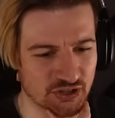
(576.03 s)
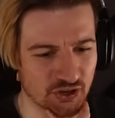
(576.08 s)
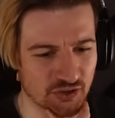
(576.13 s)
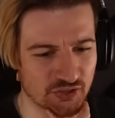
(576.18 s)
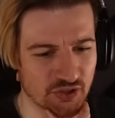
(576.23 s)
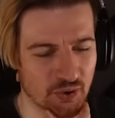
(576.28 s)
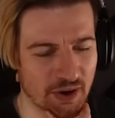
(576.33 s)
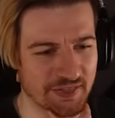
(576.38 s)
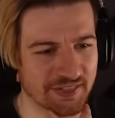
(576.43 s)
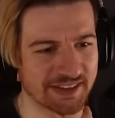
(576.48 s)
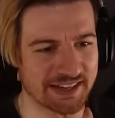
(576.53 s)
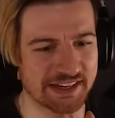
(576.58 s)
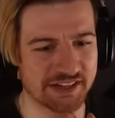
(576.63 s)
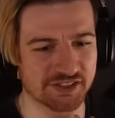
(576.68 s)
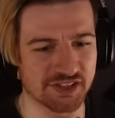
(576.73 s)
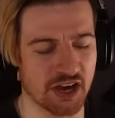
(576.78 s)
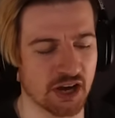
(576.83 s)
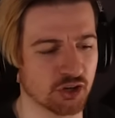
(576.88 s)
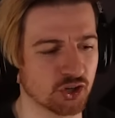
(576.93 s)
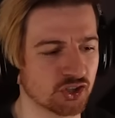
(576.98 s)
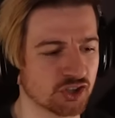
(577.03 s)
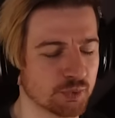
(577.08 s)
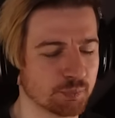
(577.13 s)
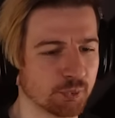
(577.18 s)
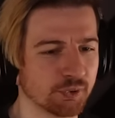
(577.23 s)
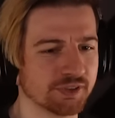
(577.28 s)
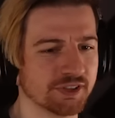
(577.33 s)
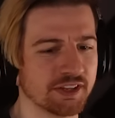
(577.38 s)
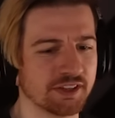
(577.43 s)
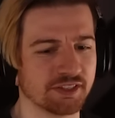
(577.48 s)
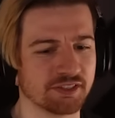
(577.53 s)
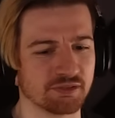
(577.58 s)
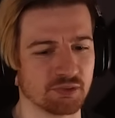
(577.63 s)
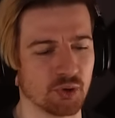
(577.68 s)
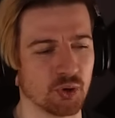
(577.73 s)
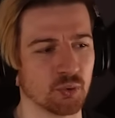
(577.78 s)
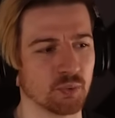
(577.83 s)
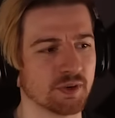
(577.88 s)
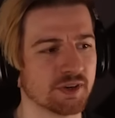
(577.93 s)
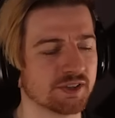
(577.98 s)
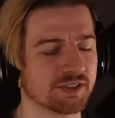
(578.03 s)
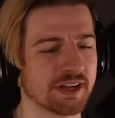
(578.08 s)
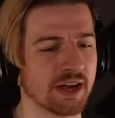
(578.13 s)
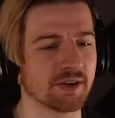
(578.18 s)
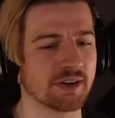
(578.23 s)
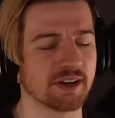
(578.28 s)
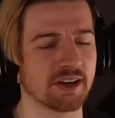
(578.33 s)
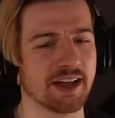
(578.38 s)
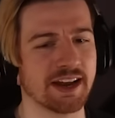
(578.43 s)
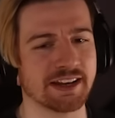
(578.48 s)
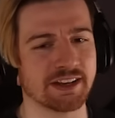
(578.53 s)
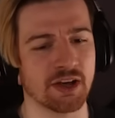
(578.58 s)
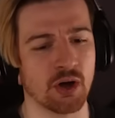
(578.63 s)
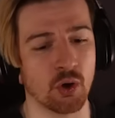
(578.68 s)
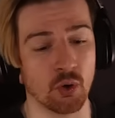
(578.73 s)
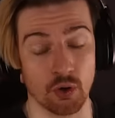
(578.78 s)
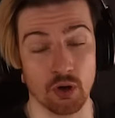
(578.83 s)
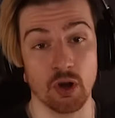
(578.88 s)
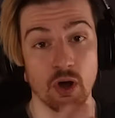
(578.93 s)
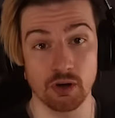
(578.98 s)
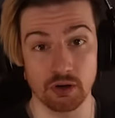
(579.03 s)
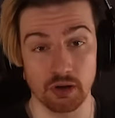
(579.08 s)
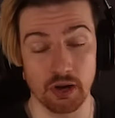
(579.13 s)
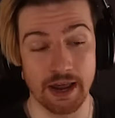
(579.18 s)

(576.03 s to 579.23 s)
good, though. I think he's uh, good to proceed through. Sounded like, uh, or looked